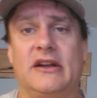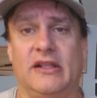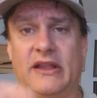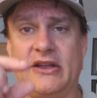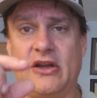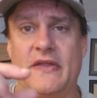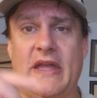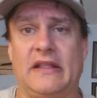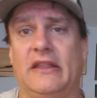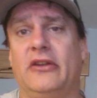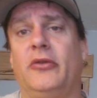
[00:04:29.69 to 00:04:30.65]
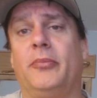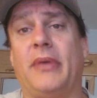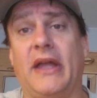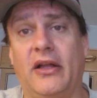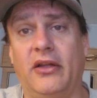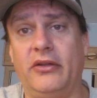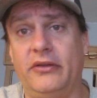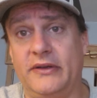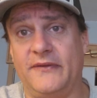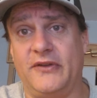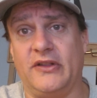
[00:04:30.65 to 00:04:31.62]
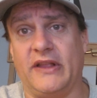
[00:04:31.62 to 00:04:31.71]
Click on that little bell
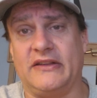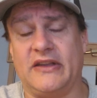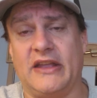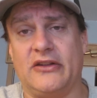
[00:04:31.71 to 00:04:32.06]
if you'd like to